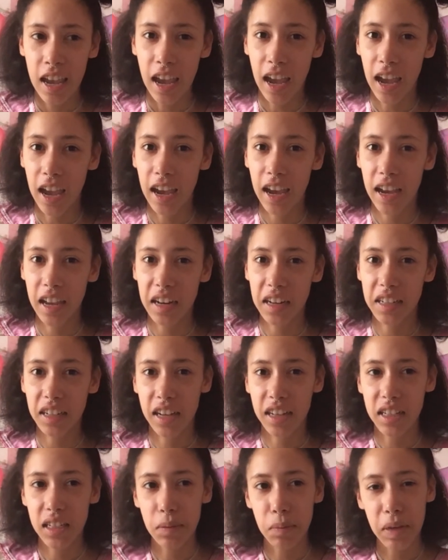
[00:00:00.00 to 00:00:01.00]
and it
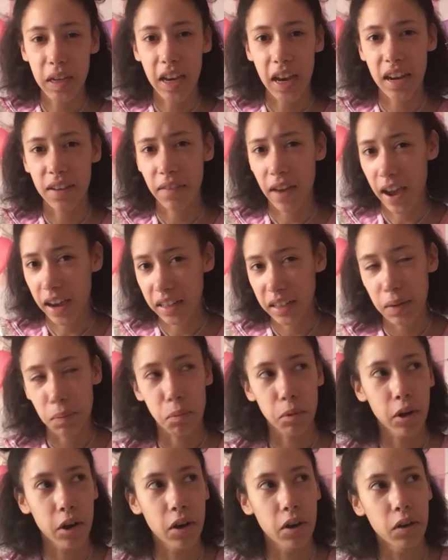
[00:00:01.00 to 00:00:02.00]
tends to be kind of acne
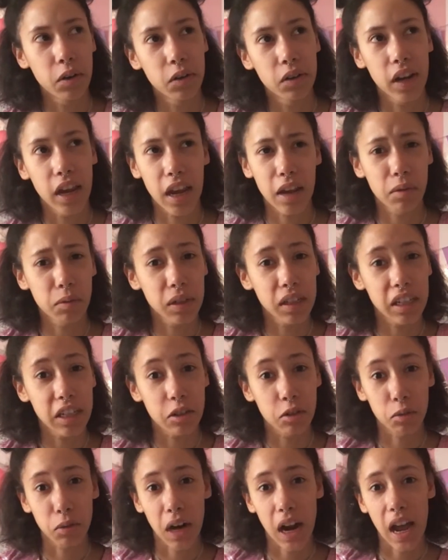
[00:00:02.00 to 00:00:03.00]
prone and really
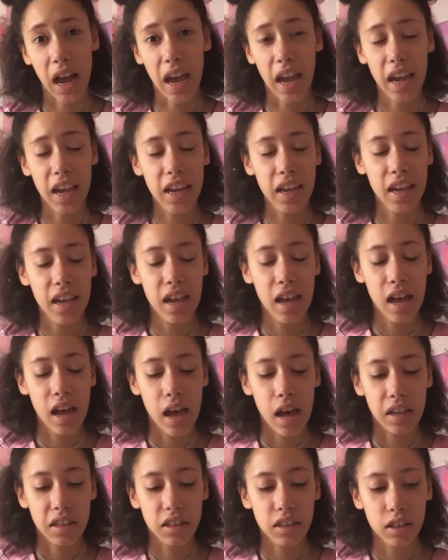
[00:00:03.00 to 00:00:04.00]
dry.
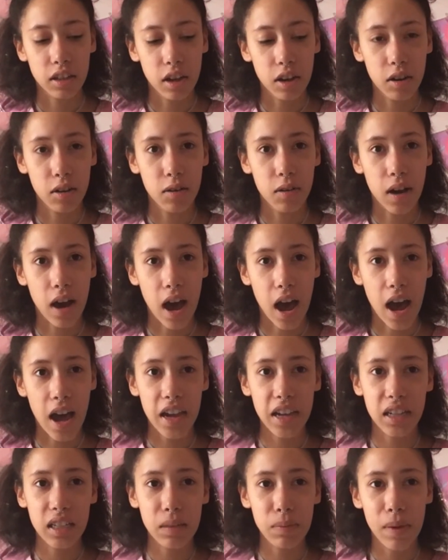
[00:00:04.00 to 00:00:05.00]
So
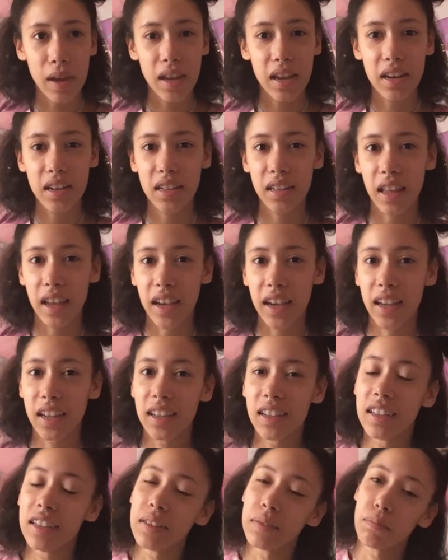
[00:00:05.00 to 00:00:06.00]
I've spent
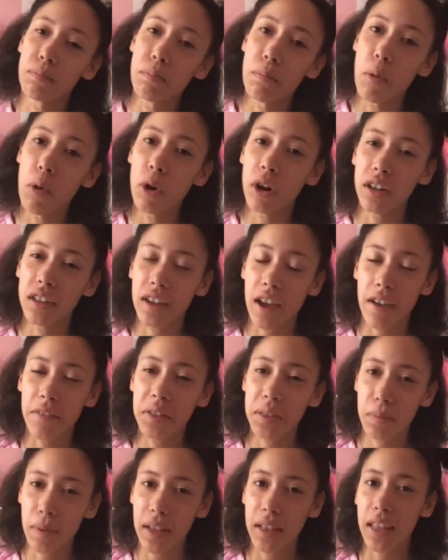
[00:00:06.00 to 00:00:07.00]
more
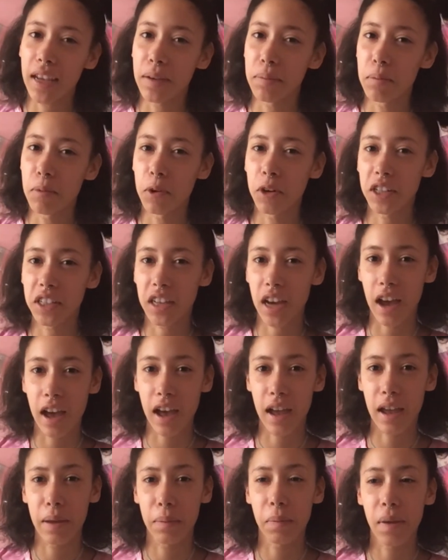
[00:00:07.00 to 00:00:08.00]

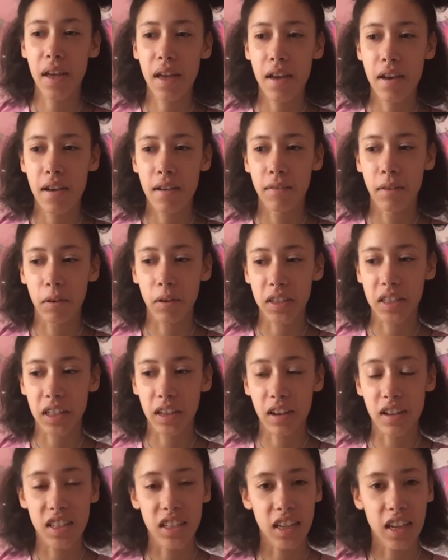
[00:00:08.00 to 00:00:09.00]
time focusing
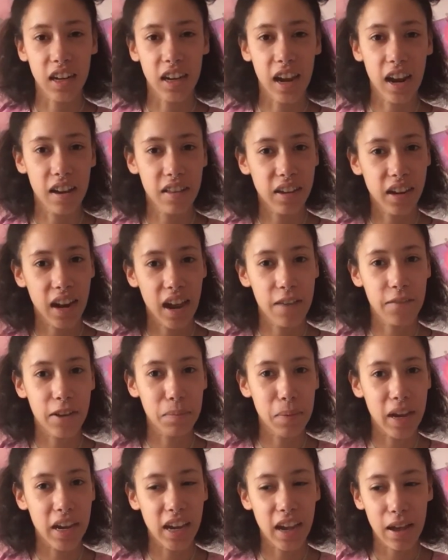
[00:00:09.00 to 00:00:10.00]
on skincare than I have
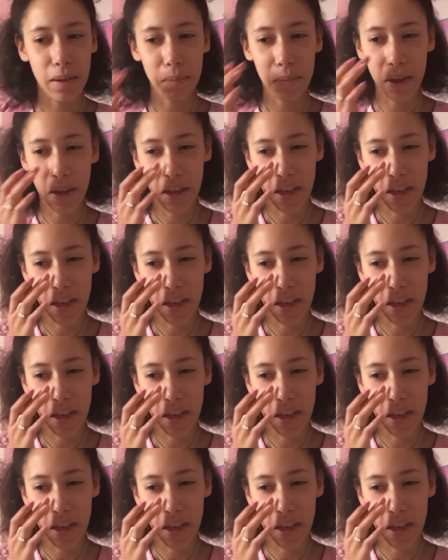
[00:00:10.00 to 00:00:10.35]
on makeup.